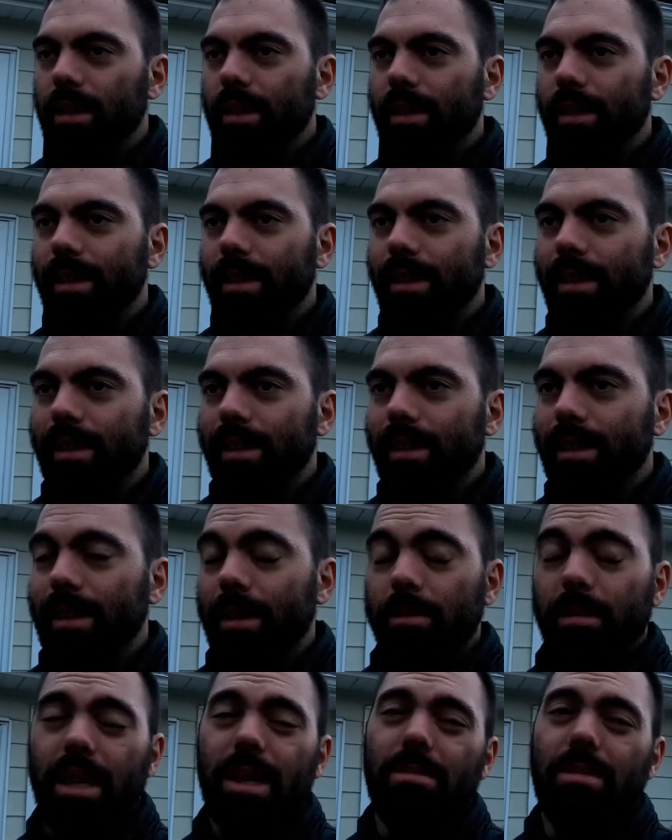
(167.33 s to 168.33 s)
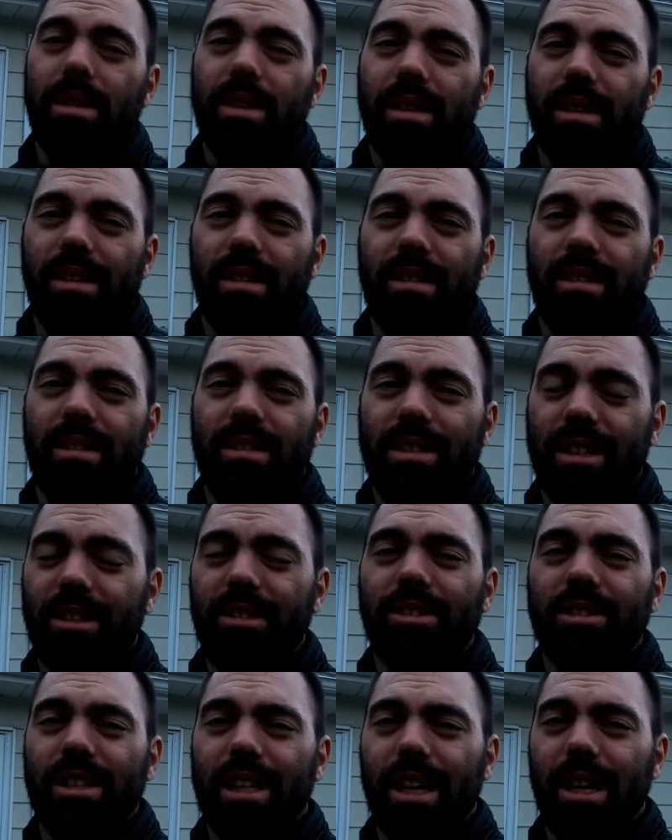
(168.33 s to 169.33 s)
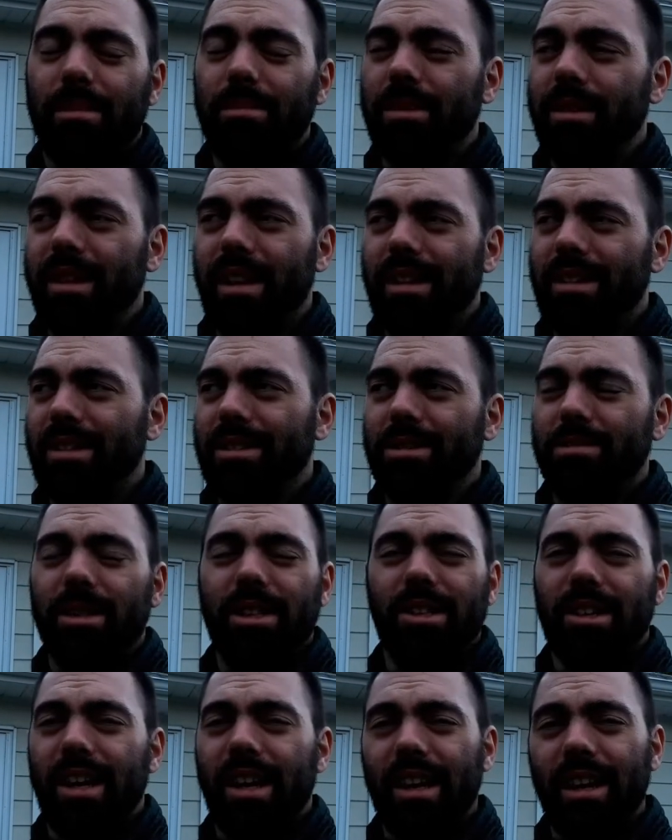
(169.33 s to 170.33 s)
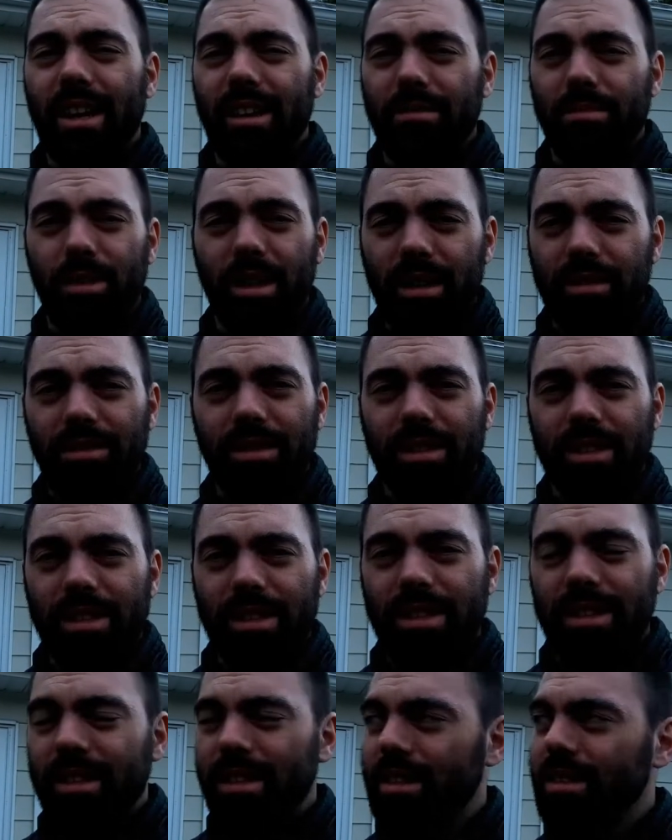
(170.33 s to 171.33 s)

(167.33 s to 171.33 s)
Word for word: Uh, it may be dinner time, but that doesn't mean you can't have breakfast.